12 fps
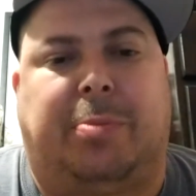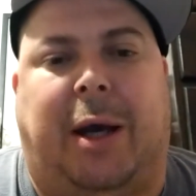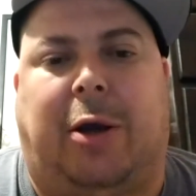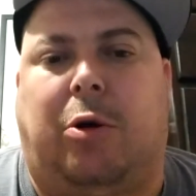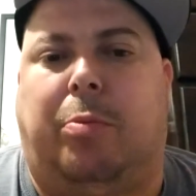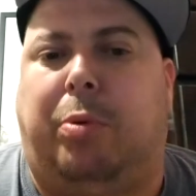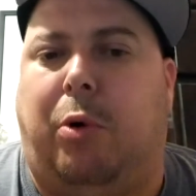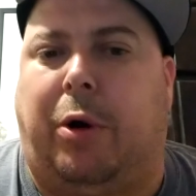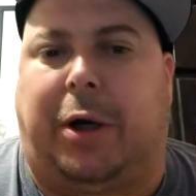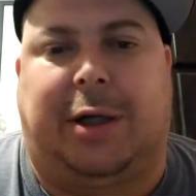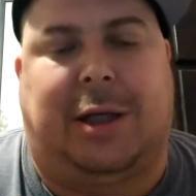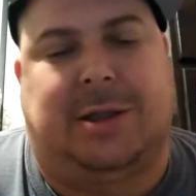Michael
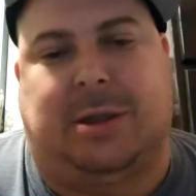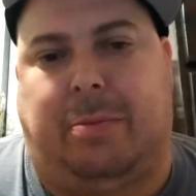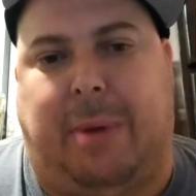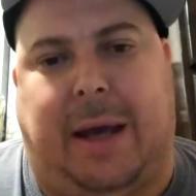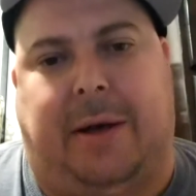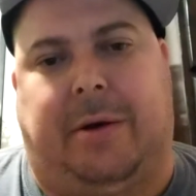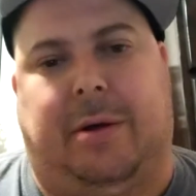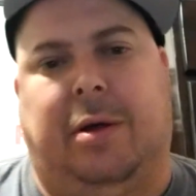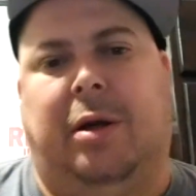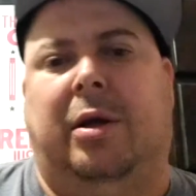Porter, it doesn't matter.